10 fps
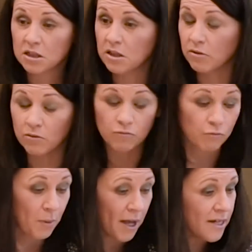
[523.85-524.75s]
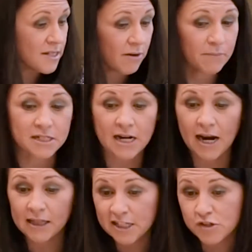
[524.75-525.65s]
the repairs are up to
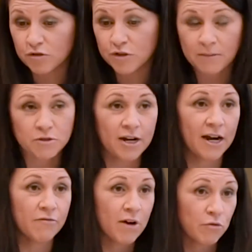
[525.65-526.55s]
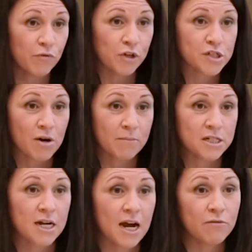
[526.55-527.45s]
date, lease renewals up to date, rent reviews are up
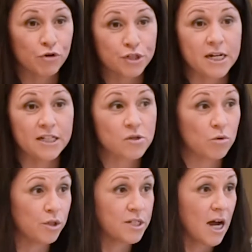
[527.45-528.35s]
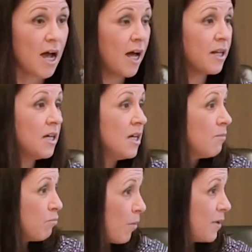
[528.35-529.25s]
to date, routines are all done,
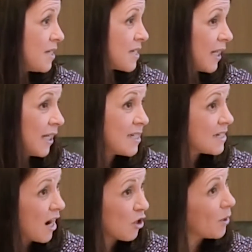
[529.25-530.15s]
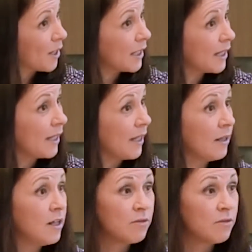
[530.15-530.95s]
properties get leased out quickly,